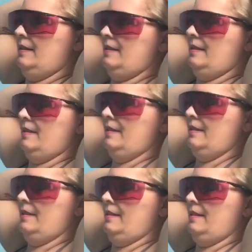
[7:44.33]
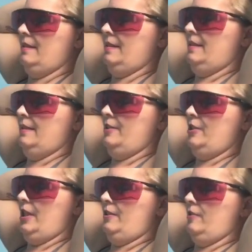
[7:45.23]
and gentle.
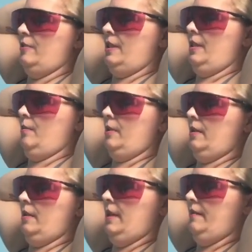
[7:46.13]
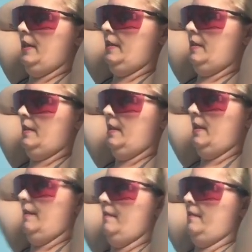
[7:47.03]
Gentle, keyword. gentle.
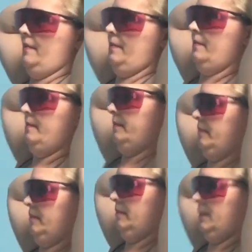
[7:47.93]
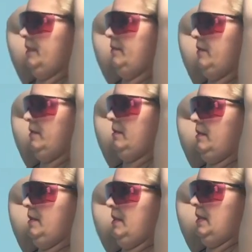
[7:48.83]
As gentle